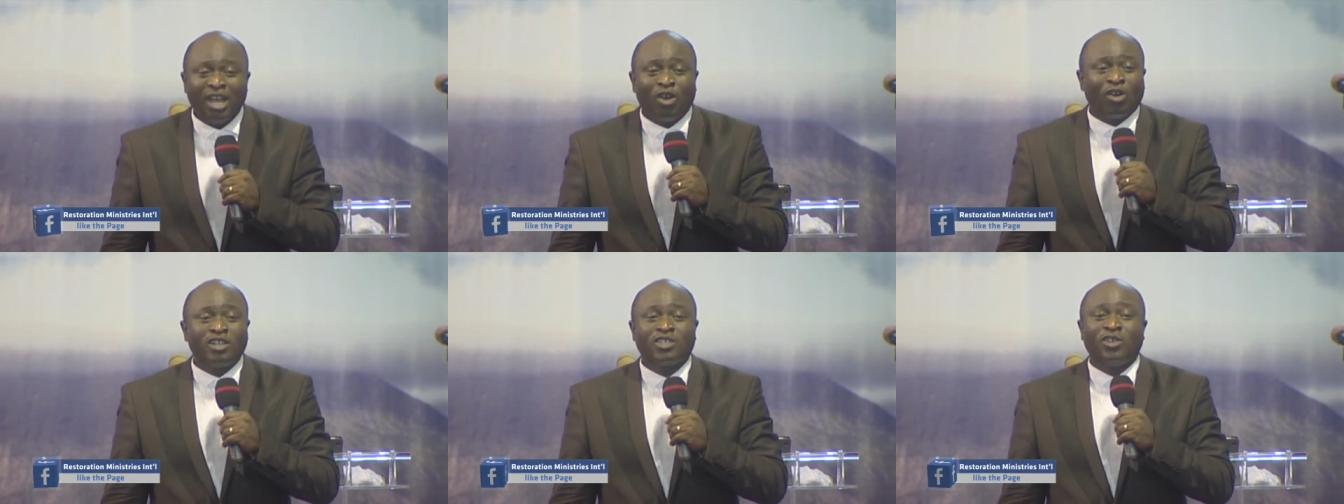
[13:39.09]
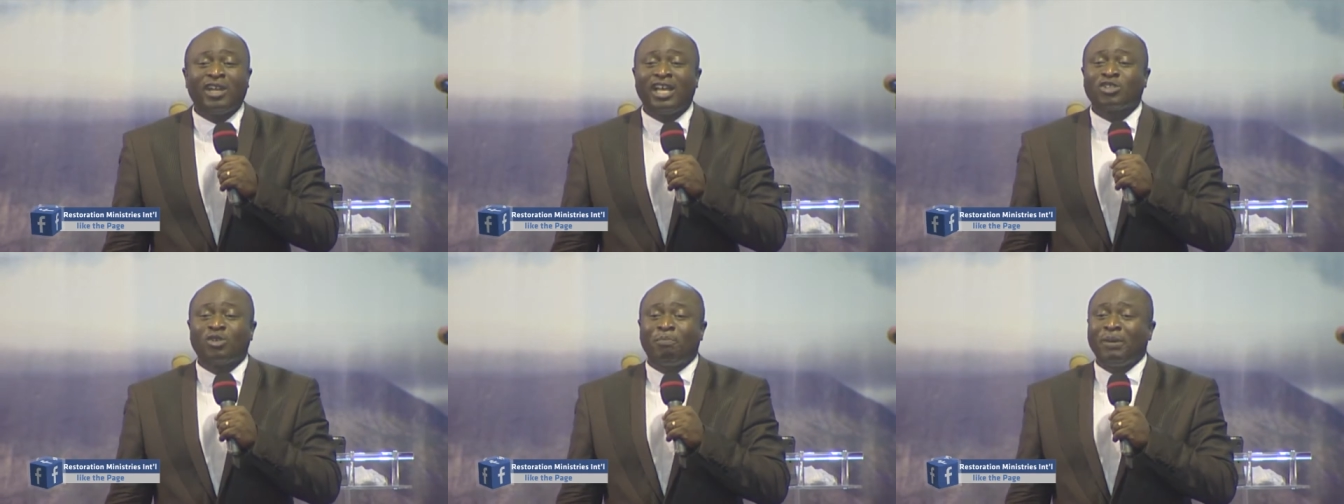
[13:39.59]
God is not
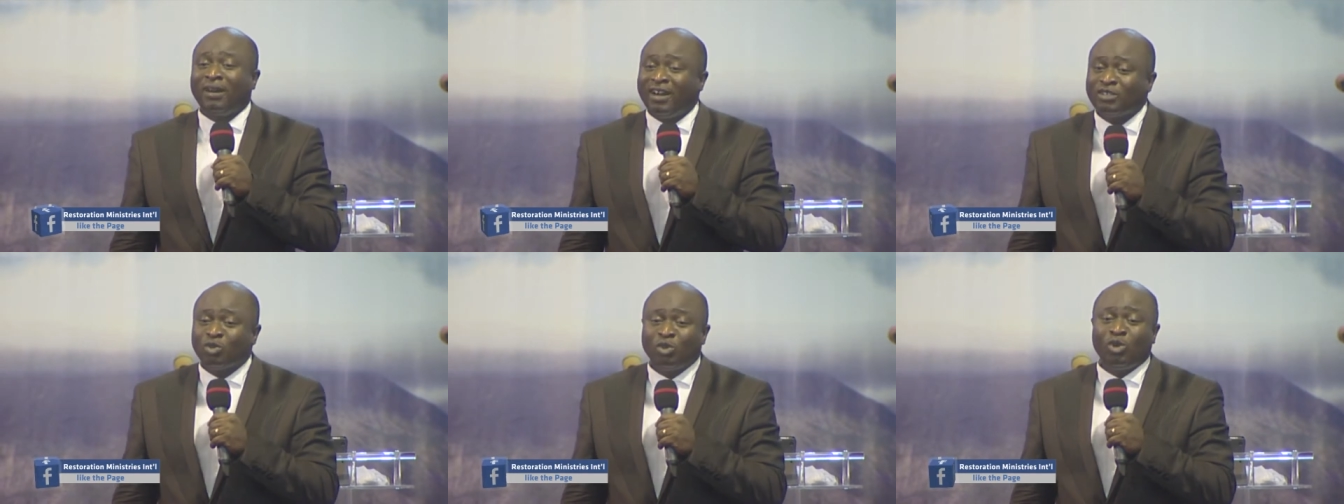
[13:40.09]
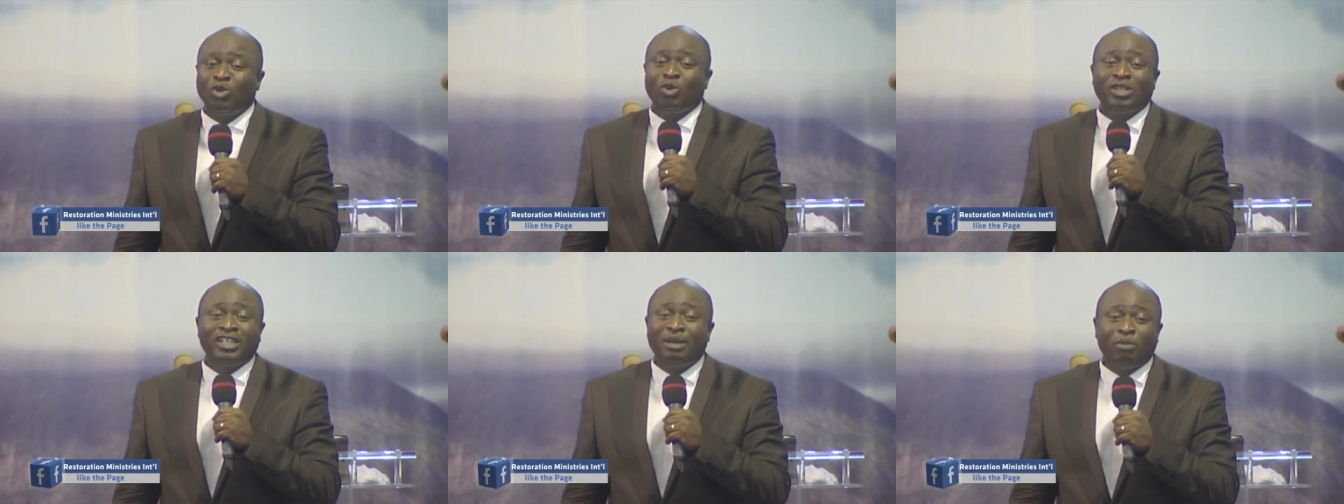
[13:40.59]
like some parents who don't know
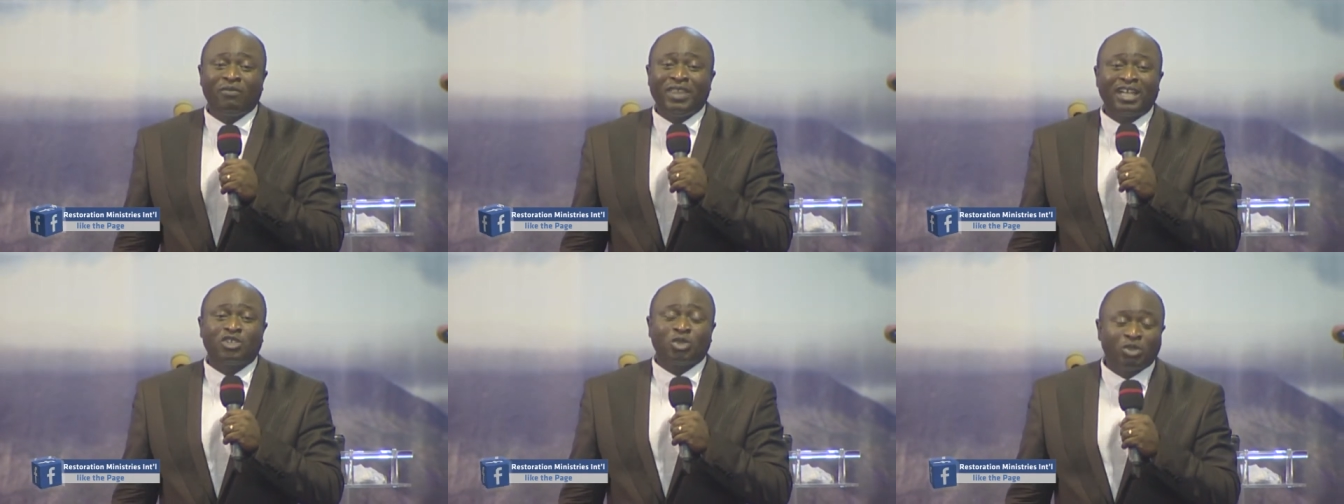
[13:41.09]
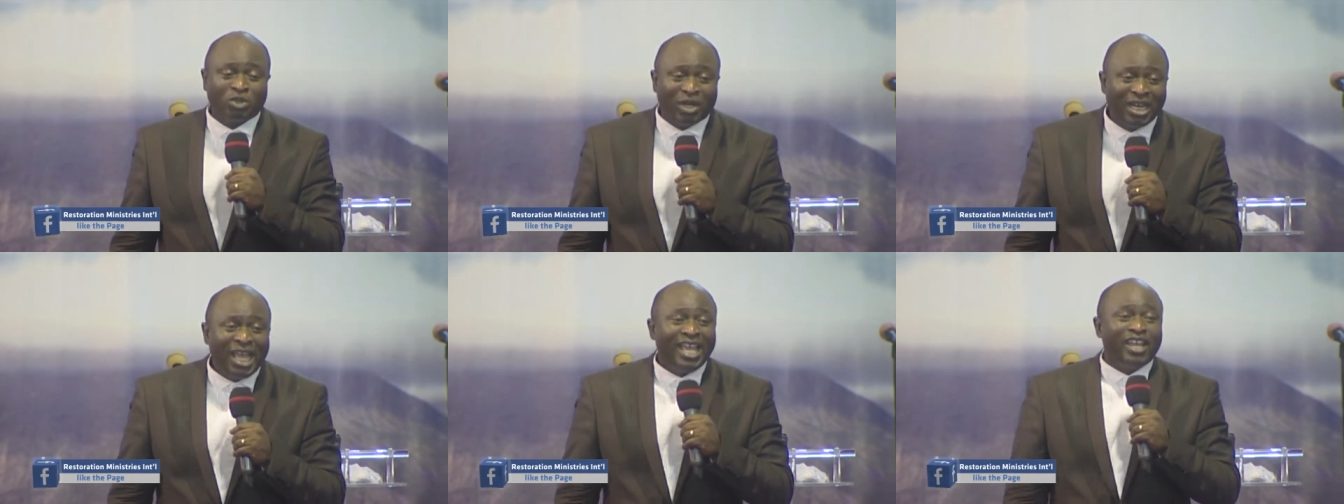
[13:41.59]
the name of their
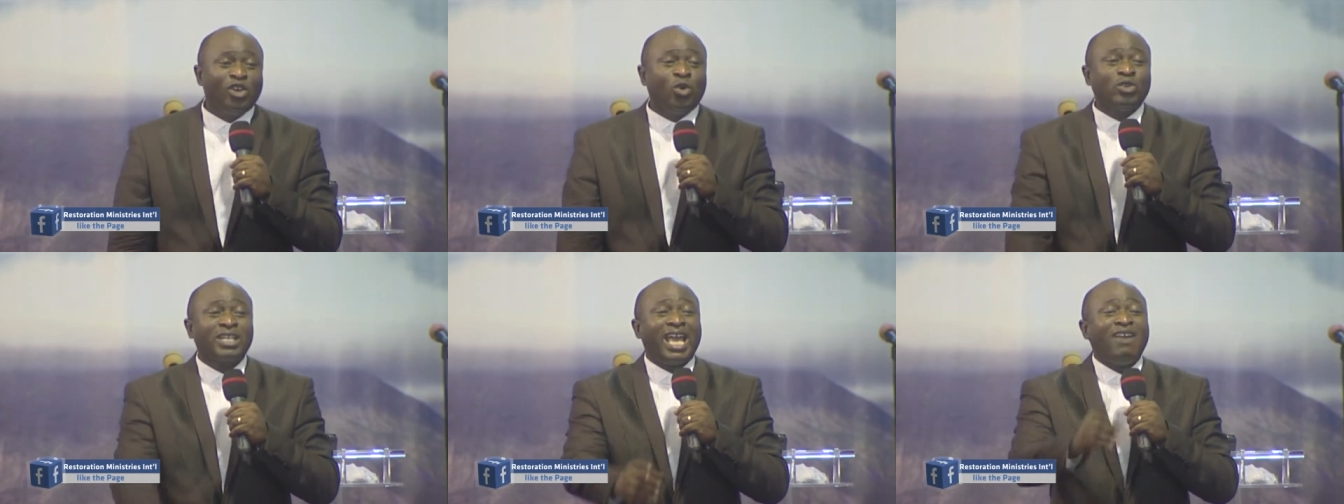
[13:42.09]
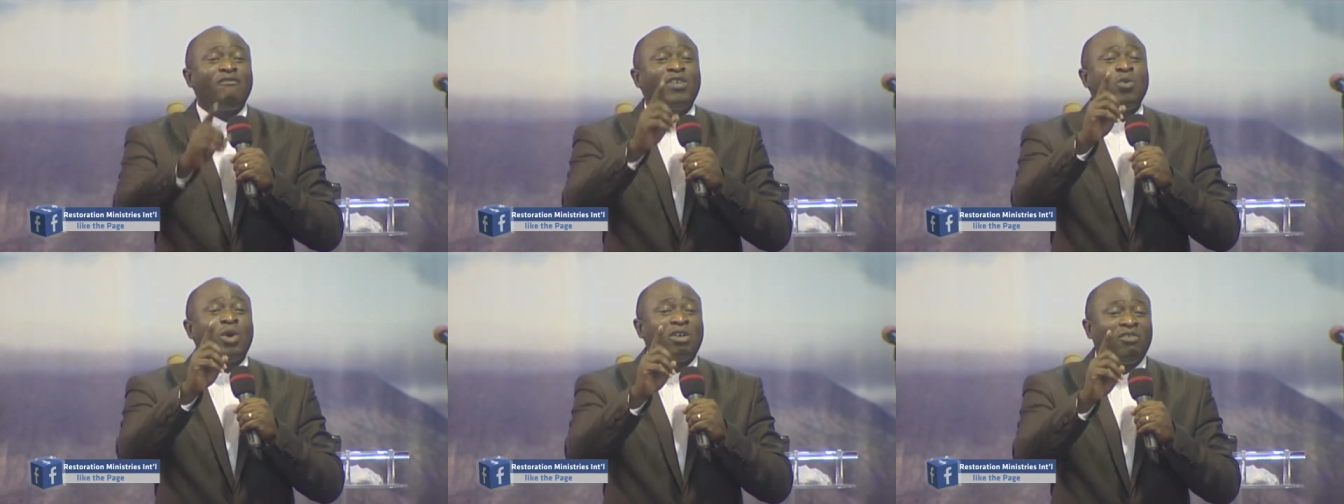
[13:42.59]
children. He knows
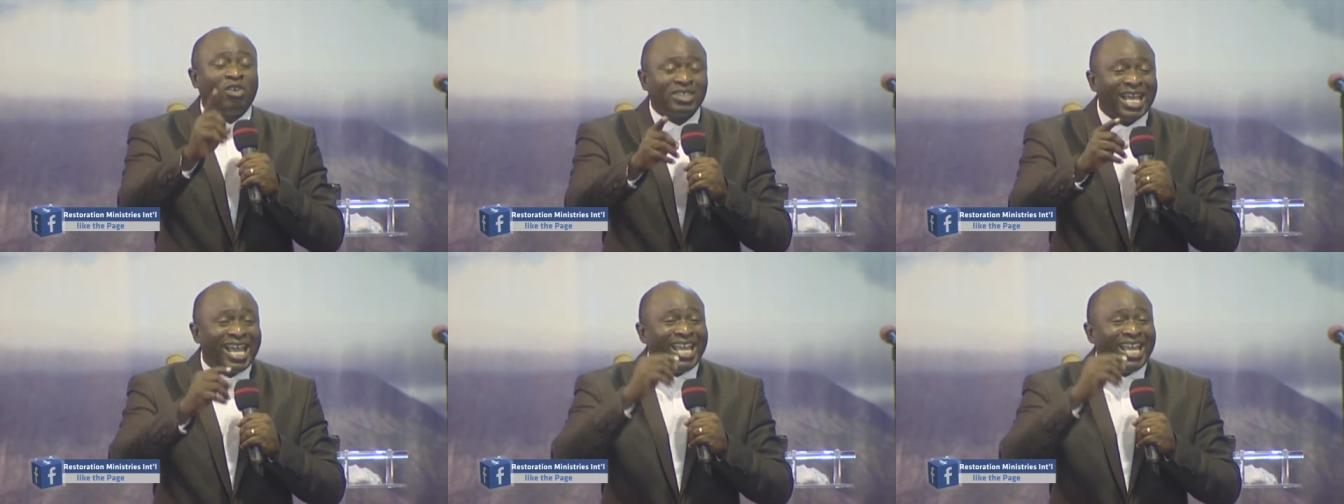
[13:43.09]
every one of us.